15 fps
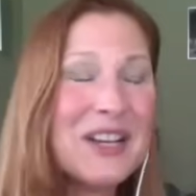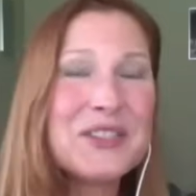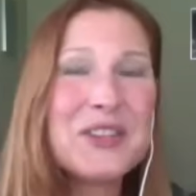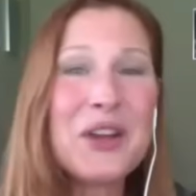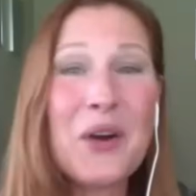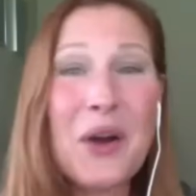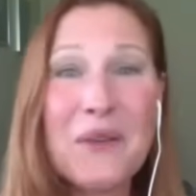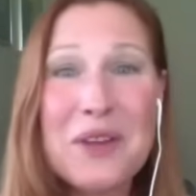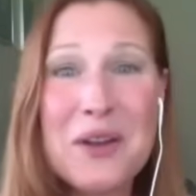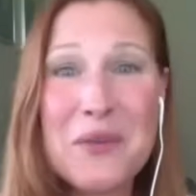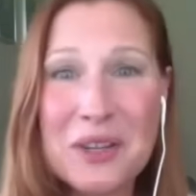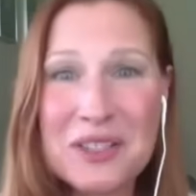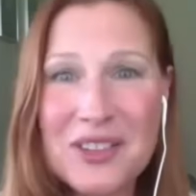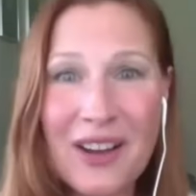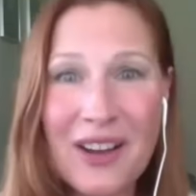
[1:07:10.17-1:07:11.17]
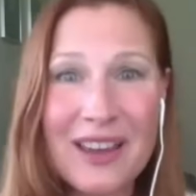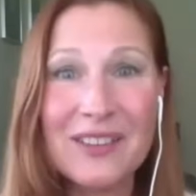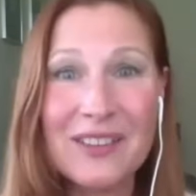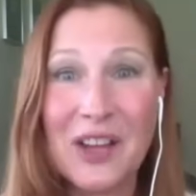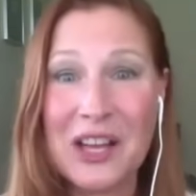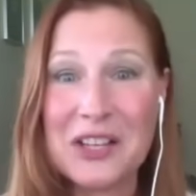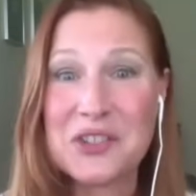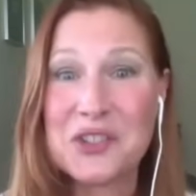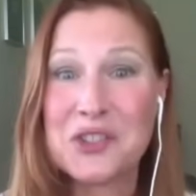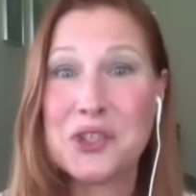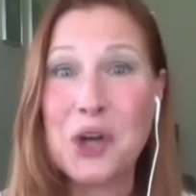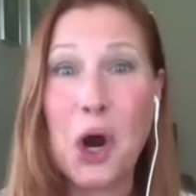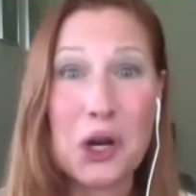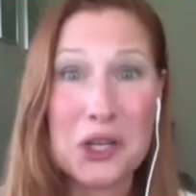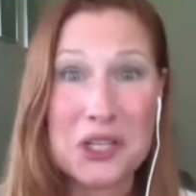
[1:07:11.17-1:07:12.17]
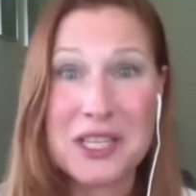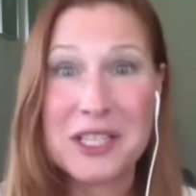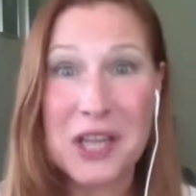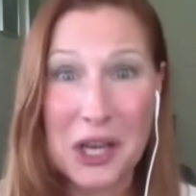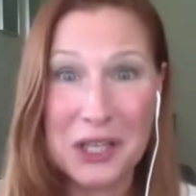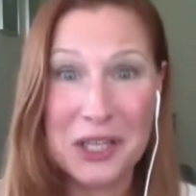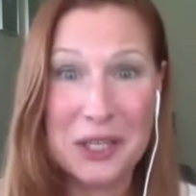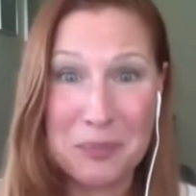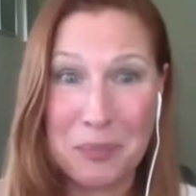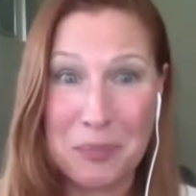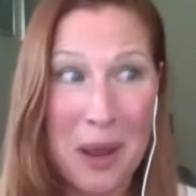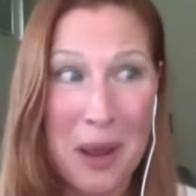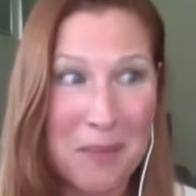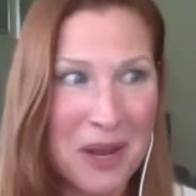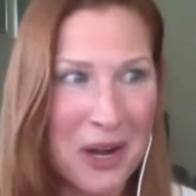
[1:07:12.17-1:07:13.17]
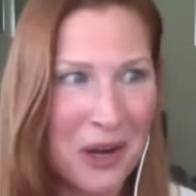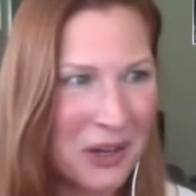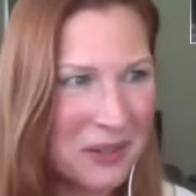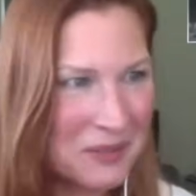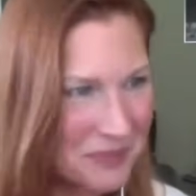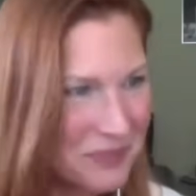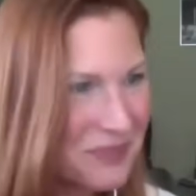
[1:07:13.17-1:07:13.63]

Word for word: So I mean, we're talking like star-studded premiere,